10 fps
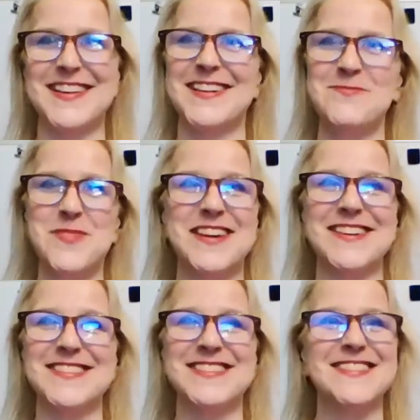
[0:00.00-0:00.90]

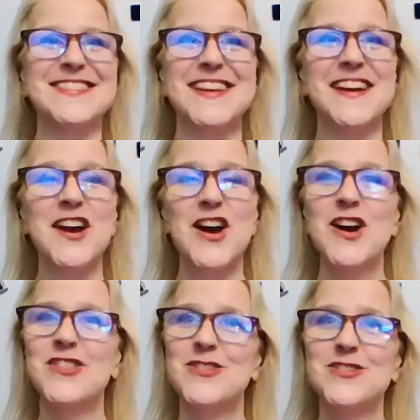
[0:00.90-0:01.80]
because it's like
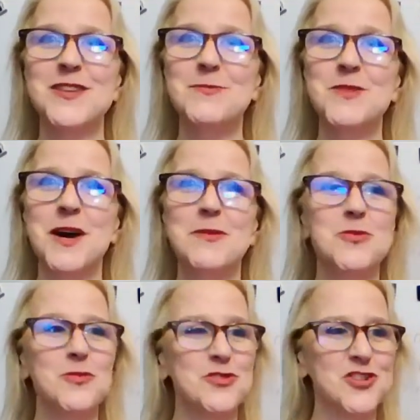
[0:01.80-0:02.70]
there's some
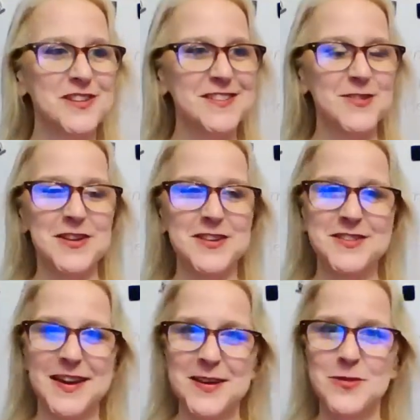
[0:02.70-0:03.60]
times where shit is going
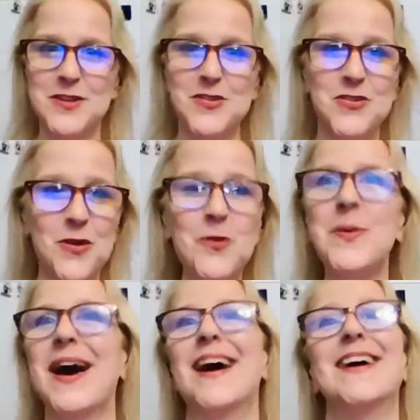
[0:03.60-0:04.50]
sideways so
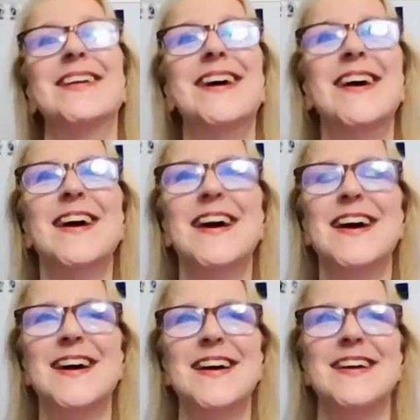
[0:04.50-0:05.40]
bad.
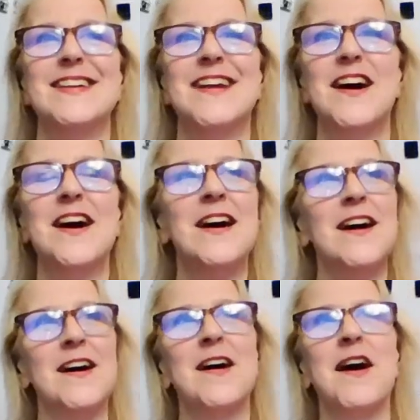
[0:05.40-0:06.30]
And
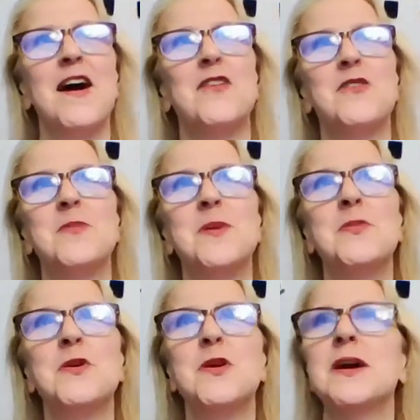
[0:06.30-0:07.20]
I
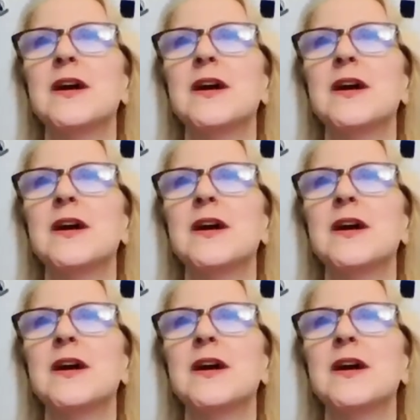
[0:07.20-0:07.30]
remember